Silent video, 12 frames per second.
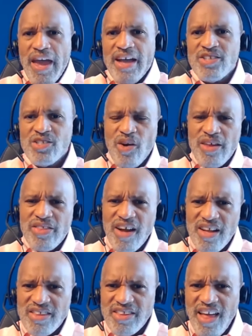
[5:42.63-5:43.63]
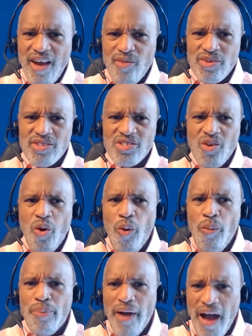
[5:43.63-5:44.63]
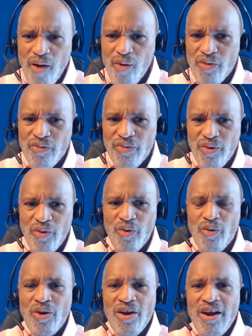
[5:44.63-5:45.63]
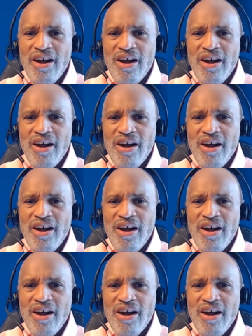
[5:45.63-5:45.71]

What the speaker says: And so I thought that that was so powerful